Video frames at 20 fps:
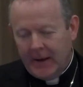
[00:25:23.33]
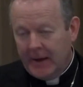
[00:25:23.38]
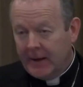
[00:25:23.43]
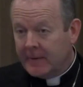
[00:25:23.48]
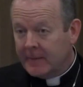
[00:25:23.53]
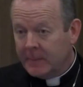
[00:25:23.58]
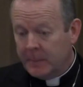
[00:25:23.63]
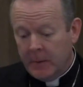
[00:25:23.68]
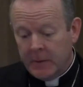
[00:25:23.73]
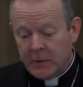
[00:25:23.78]

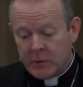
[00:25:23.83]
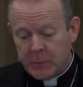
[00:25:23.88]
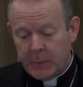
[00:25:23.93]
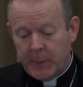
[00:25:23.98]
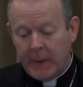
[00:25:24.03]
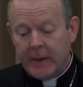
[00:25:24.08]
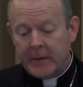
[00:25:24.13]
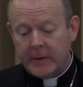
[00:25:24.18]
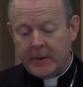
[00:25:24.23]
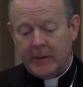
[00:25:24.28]
It's much
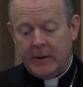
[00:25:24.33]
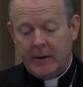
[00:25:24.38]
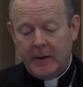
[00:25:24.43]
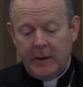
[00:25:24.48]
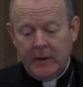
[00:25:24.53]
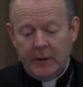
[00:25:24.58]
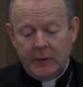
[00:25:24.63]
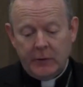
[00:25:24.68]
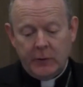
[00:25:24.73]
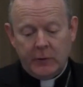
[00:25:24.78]
better
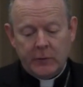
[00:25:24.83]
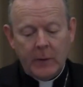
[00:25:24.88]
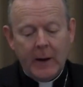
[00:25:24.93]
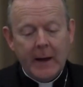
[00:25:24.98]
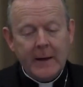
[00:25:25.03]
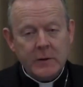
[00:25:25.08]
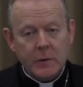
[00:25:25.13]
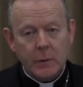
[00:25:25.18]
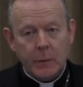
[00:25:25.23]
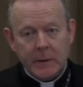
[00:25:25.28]
to
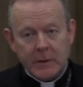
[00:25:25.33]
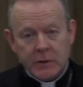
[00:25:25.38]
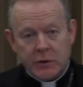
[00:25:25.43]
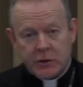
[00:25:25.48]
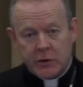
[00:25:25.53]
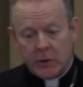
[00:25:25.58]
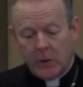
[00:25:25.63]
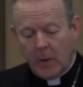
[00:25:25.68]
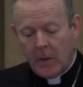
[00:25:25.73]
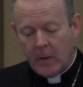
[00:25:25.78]
try to
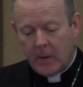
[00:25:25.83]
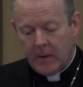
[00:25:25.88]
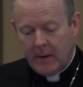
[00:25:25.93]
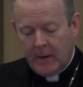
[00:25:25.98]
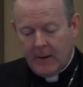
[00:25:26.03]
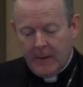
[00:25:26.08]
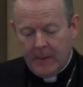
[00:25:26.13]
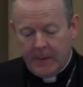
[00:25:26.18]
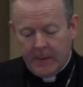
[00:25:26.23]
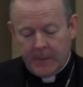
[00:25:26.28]
ensure
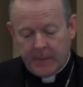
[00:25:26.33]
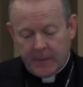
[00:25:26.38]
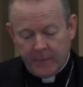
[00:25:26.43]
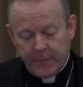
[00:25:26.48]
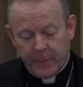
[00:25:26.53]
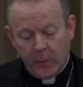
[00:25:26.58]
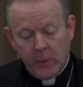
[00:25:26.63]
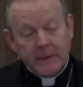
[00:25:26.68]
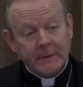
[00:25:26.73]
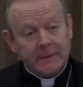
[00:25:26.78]
that the
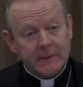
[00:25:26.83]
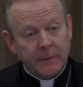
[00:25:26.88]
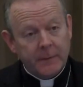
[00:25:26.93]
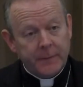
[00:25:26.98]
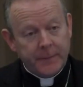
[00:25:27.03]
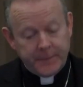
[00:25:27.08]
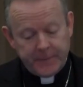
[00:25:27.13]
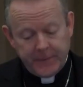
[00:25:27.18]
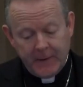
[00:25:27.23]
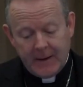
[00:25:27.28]
voice of
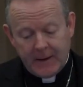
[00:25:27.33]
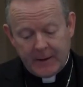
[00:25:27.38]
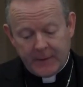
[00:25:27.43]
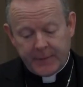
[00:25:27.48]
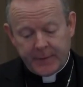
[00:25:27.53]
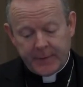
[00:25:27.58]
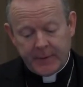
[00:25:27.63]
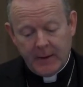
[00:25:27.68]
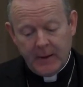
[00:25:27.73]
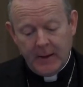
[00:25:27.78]

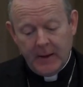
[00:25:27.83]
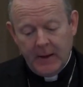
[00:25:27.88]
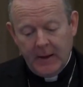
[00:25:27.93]
faith